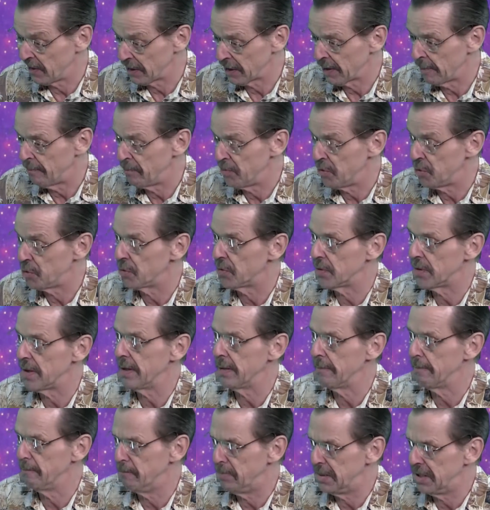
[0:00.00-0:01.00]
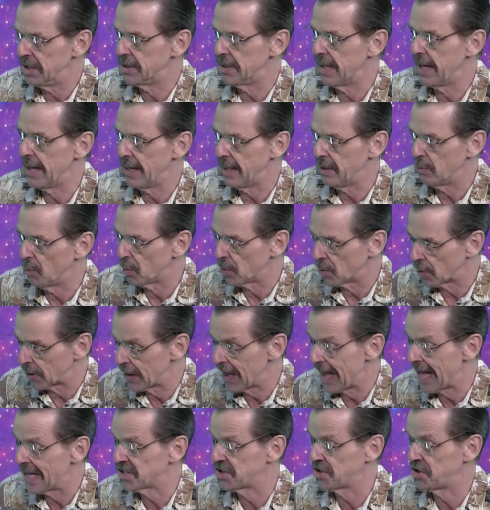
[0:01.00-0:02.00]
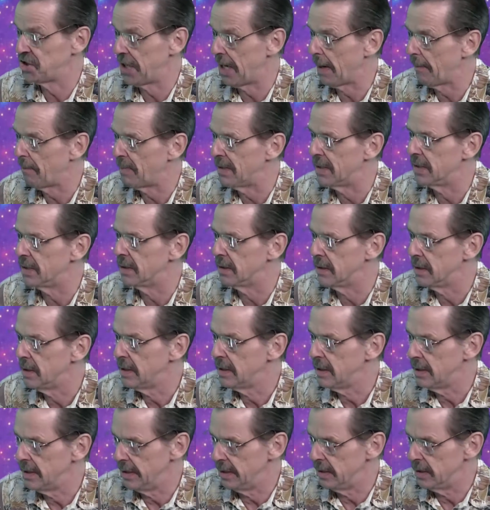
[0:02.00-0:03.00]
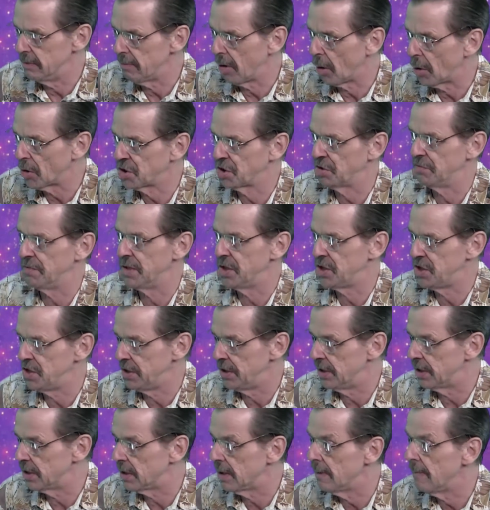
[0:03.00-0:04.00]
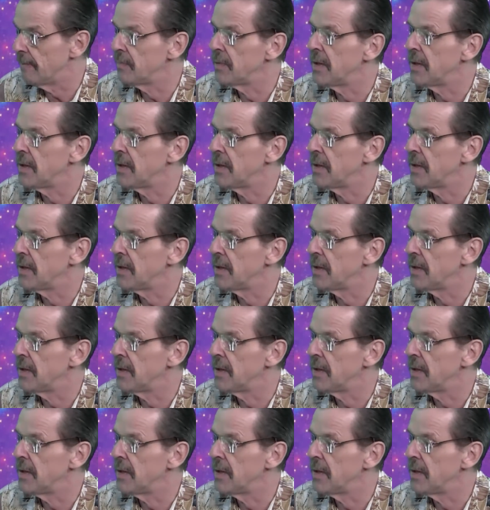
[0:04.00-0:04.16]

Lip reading: computer that beat a world-class champion in March of this year.